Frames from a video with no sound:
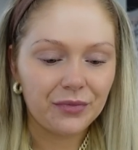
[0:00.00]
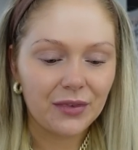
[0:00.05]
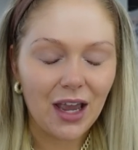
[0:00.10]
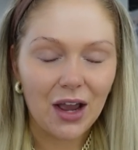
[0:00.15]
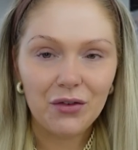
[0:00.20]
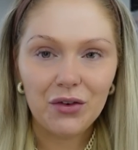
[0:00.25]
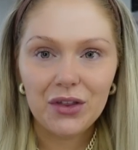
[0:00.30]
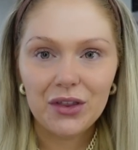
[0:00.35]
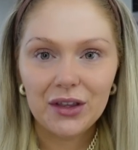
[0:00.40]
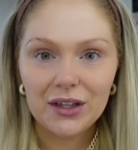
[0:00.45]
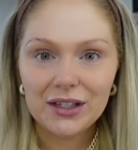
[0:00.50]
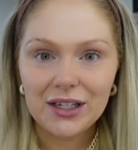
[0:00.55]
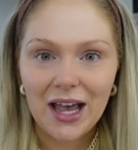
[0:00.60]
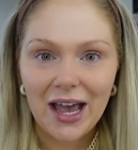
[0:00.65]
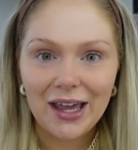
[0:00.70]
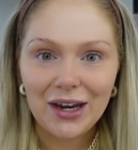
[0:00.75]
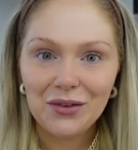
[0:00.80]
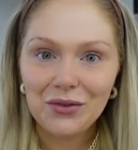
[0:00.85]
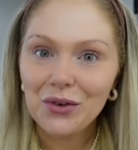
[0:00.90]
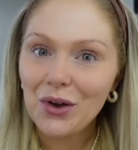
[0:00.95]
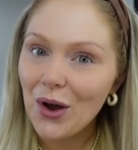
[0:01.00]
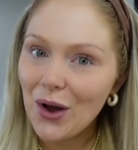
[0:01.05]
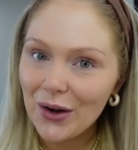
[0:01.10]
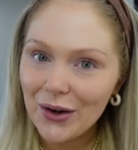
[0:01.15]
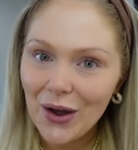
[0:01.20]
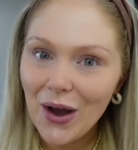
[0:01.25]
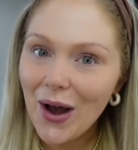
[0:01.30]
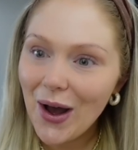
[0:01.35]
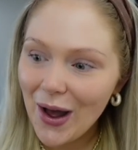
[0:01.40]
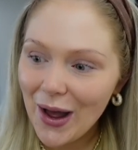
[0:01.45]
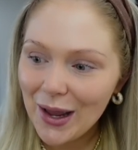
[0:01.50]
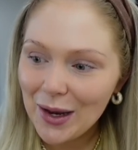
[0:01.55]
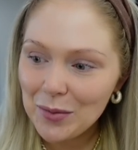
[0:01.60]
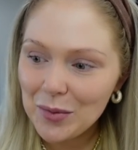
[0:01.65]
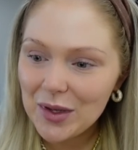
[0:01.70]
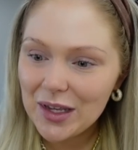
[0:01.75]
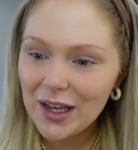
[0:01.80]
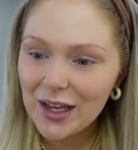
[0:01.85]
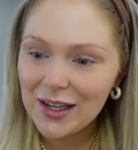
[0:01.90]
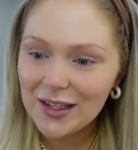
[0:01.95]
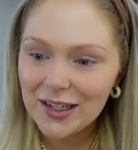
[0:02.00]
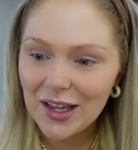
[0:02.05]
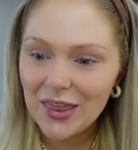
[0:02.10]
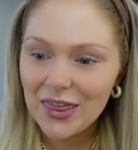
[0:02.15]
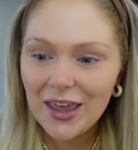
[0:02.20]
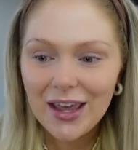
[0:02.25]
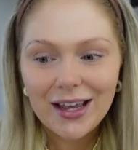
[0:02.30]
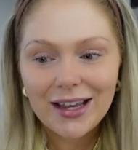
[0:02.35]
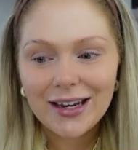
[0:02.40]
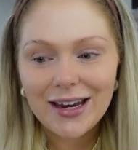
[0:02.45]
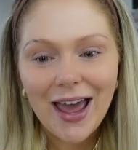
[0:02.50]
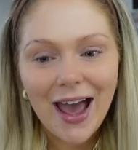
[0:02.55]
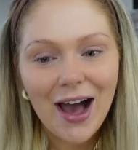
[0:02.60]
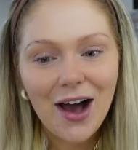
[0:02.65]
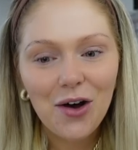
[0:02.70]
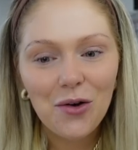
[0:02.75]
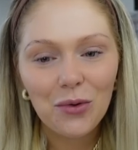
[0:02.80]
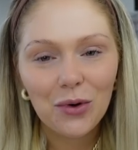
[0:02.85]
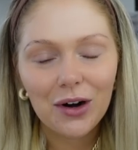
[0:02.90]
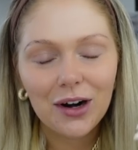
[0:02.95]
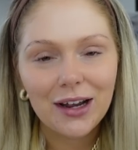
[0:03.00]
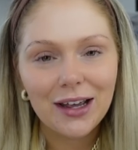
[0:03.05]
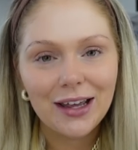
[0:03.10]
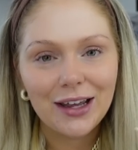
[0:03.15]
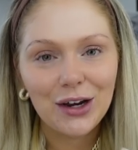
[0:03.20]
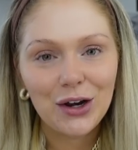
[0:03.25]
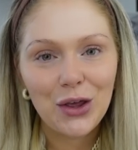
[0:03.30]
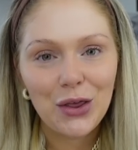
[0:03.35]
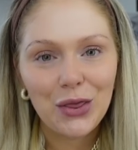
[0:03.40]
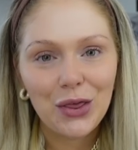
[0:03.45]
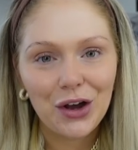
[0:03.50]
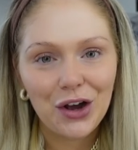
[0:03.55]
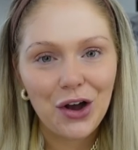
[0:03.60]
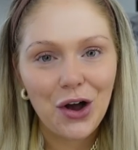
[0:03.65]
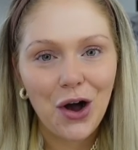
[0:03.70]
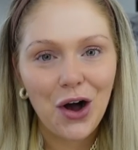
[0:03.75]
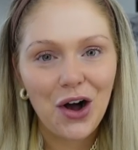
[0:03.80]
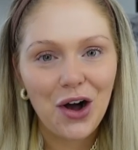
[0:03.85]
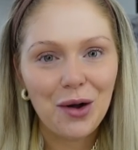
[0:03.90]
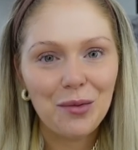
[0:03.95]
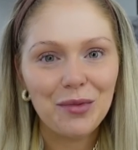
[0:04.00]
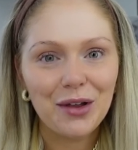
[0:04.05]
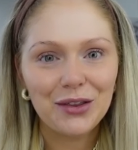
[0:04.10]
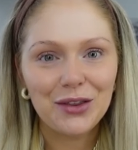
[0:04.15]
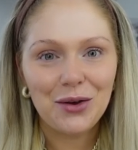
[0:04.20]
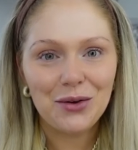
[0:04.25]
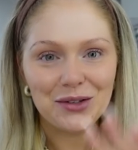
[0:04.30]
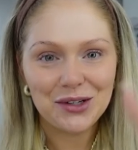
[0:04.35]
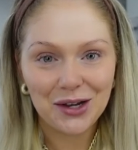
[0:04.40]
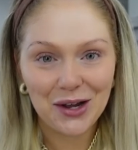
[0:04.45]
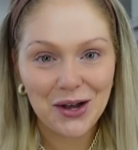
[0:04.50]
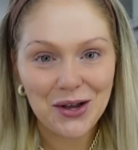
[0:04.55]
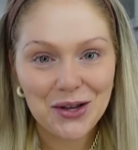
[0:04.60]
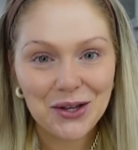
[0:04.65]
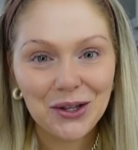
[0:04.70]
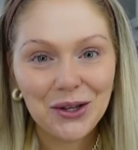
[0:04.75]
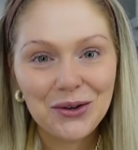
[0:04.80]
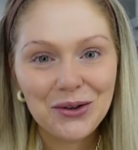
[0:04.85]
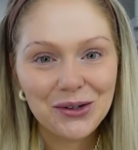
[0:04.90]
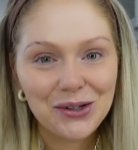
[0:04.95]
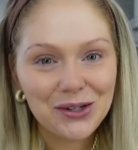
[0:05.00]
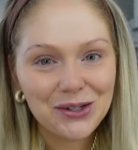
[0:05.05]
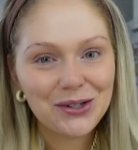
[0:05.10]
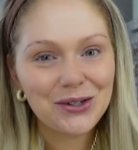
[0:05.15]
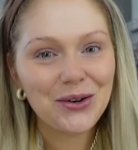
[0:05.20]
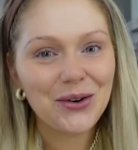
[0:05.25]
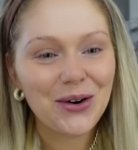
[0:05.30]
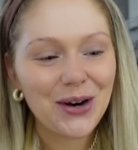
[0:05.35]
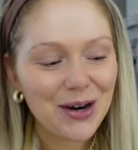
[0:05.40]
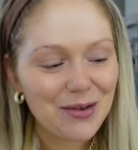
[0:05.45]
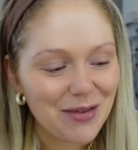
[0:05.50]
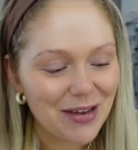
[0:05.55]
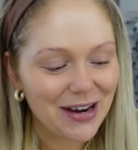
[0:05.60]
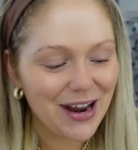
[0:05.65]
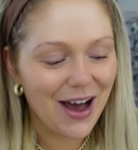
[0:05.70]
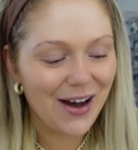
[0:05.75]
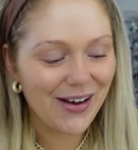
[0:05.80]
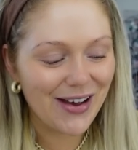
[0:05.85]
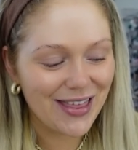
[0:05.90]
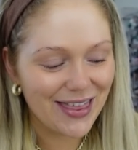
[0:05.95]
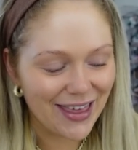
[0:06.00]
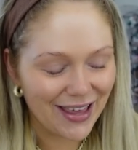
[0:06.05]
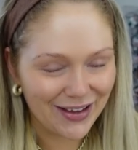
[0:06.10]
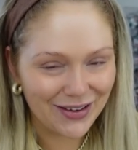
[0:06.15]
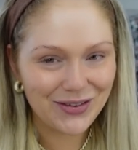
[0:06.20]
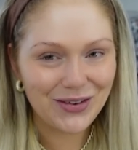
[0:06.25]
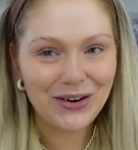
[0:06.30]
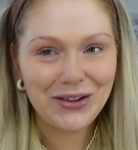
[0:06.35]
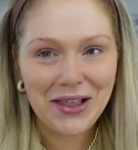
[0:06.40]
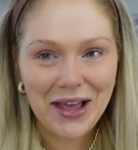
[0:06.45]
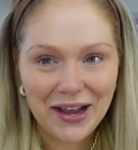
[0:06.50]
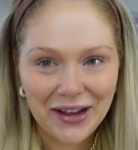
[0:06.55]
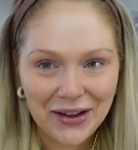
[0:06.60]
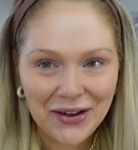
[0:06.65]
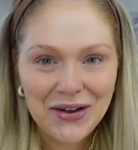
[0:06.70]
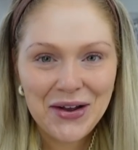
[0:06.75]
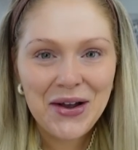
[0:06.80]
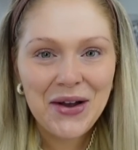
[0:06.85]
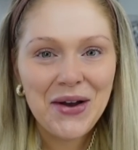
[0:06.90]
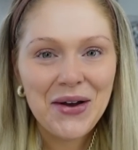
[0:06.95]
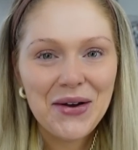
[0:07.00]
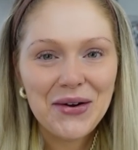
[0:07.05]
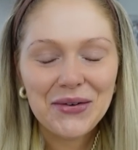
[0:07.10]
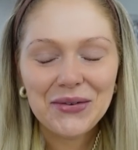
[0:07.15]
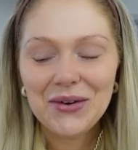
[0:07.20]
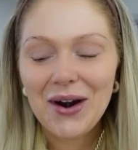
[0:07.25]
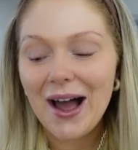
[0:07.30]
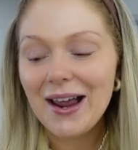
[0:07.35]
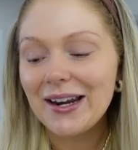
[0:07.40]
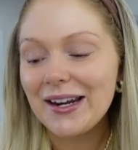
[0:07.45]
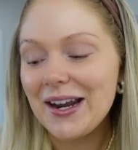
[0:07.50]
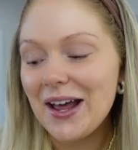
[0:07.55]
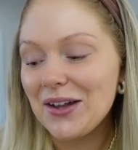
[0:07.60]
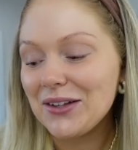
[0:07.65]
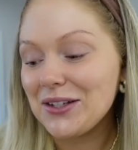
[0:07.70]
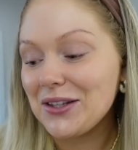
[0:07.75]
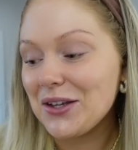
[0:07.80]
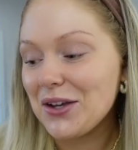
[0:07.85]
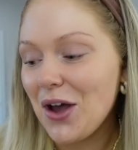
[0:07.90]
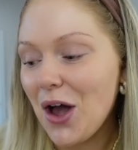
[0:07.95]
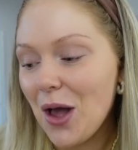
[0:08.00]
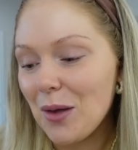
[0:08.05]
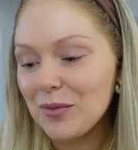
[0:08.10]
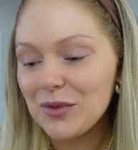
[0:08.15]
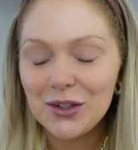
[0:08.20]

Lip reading: everything that's kind of gone on, because I think now we're in the calm. Like there was like a huge storm, and now I think we're like riding out to the calm.